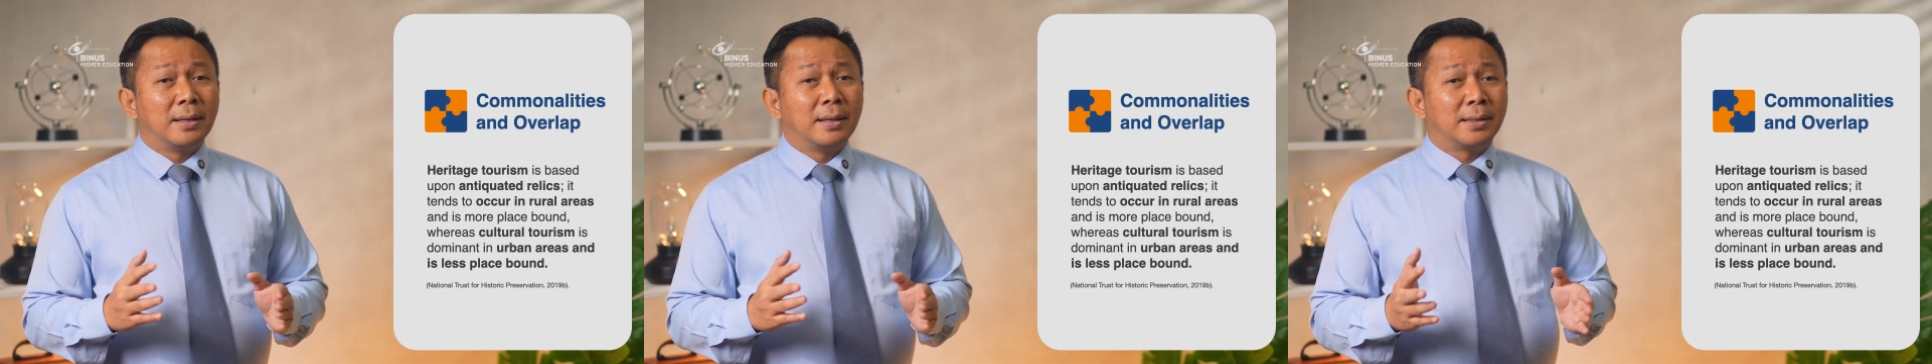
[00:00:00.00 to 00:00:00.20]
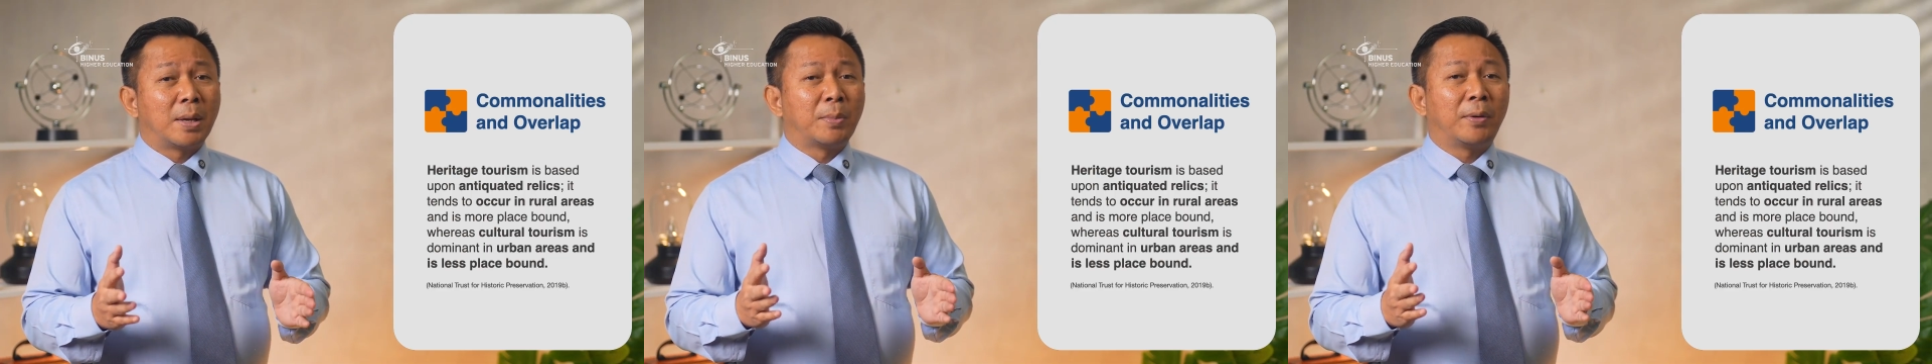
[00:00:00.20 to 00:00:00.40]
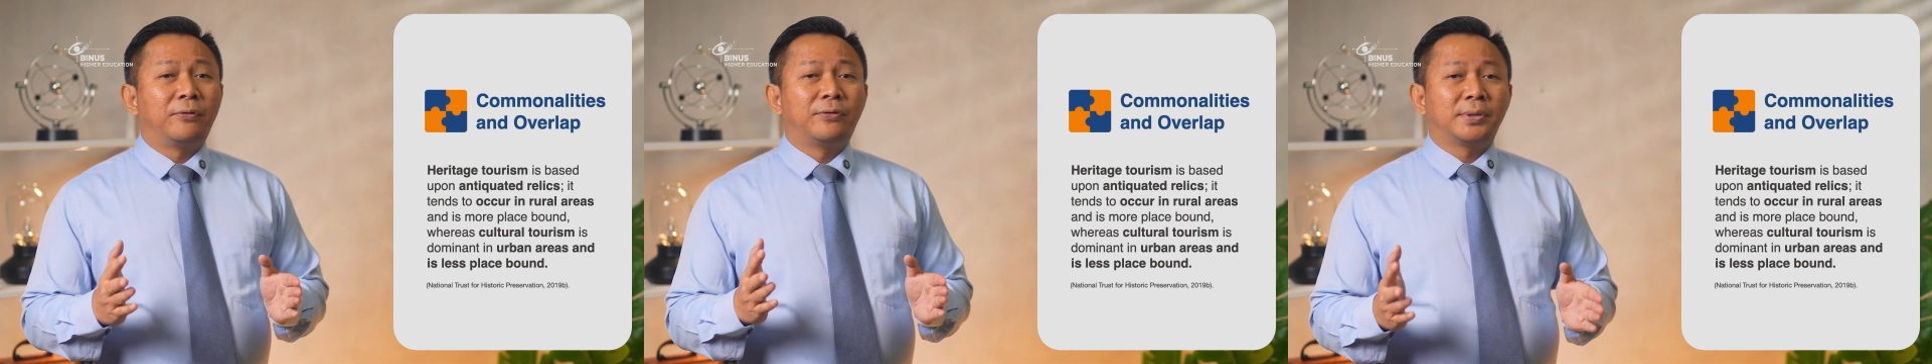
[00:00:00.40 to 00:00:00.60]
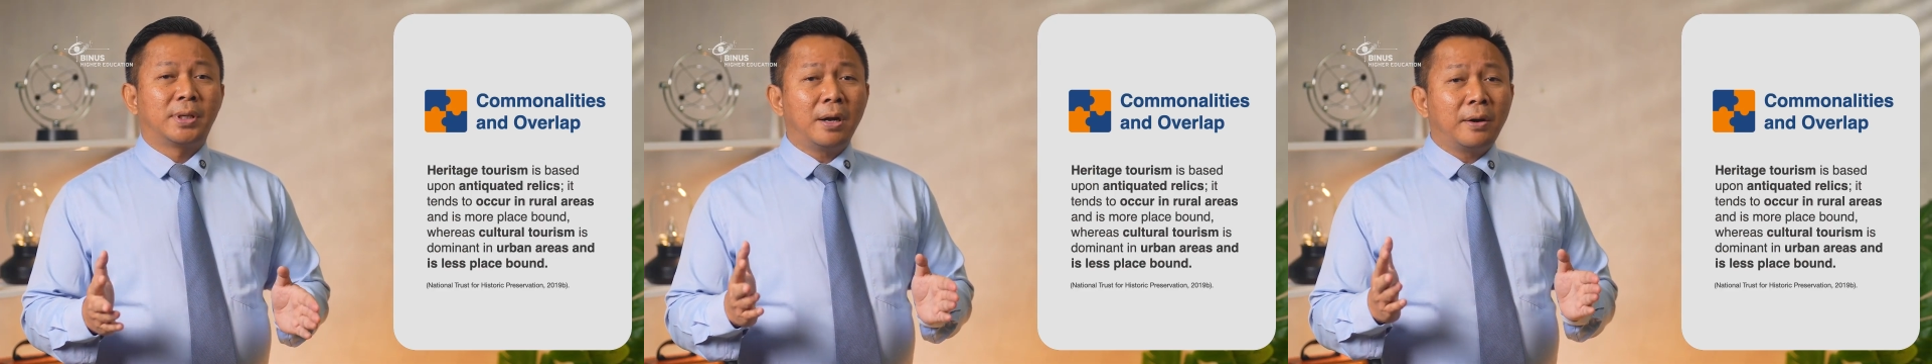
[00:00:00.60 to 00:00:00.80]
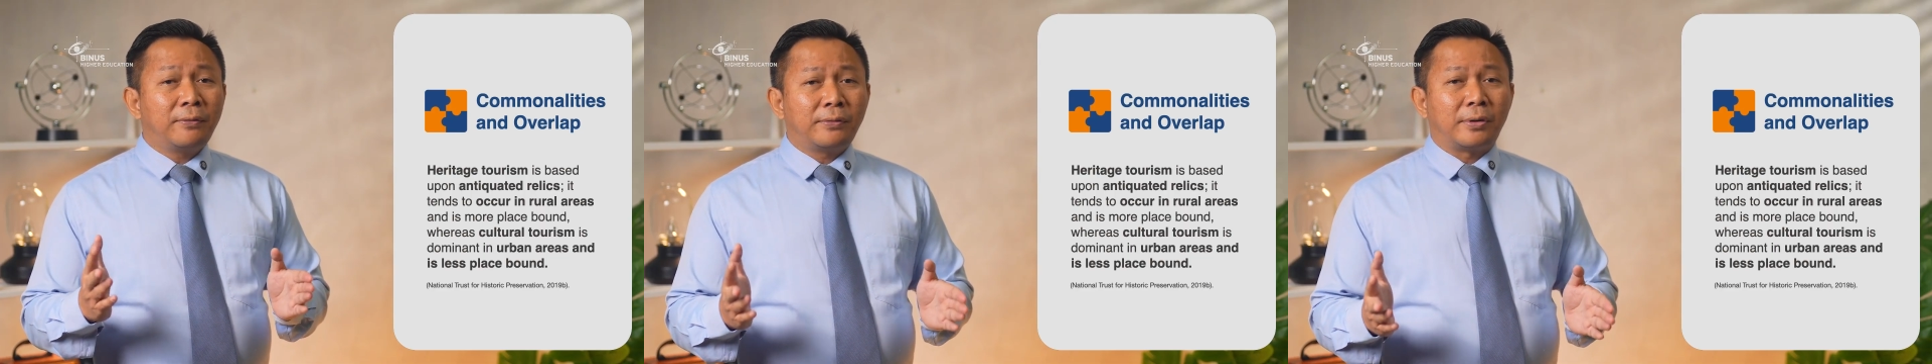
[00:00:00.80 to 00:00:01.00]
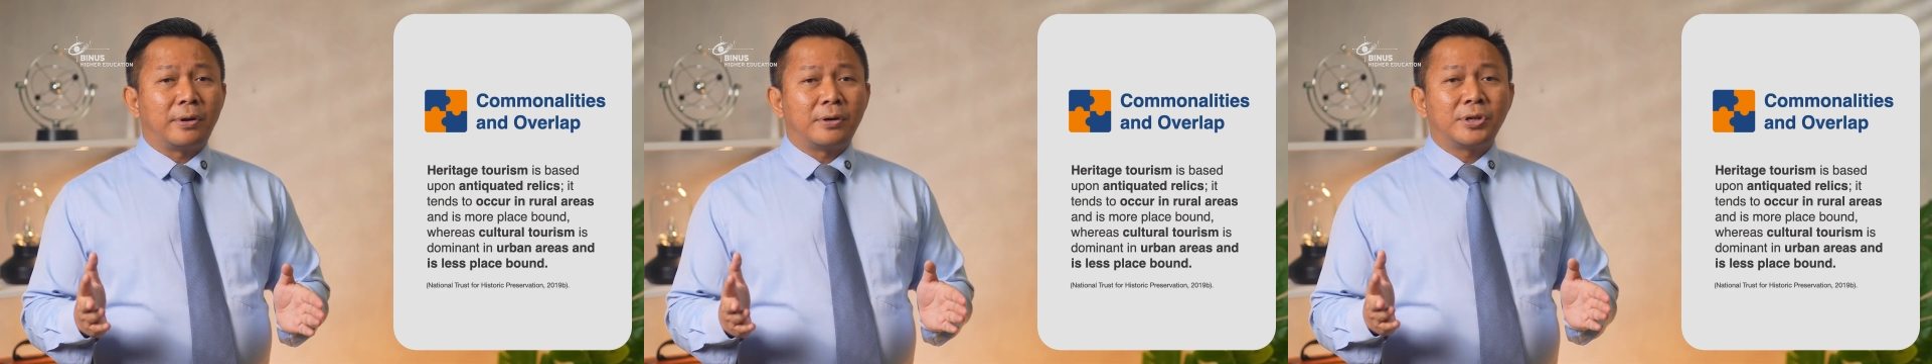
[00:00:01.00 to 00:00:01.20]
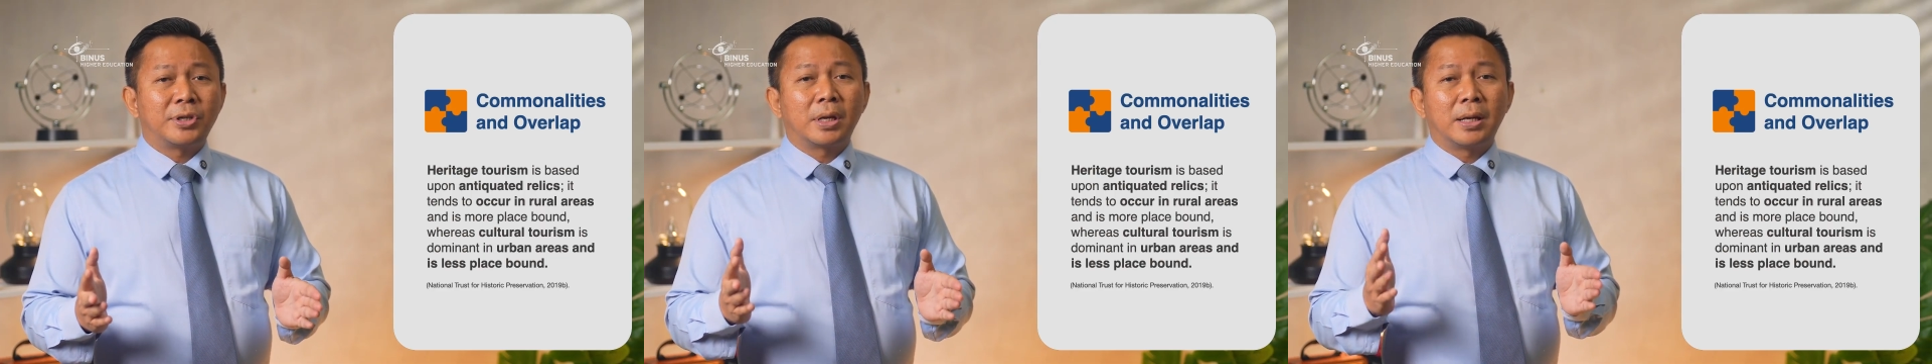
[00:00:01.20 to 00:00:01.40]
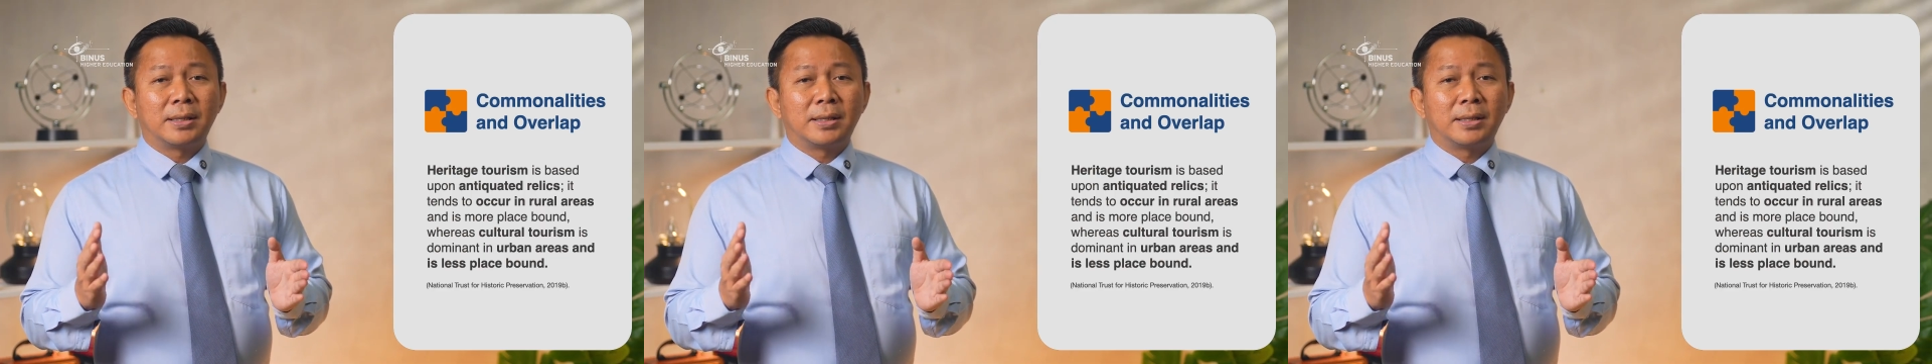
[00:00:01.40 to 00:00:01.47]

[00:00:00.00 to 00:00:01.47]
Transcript: Some observers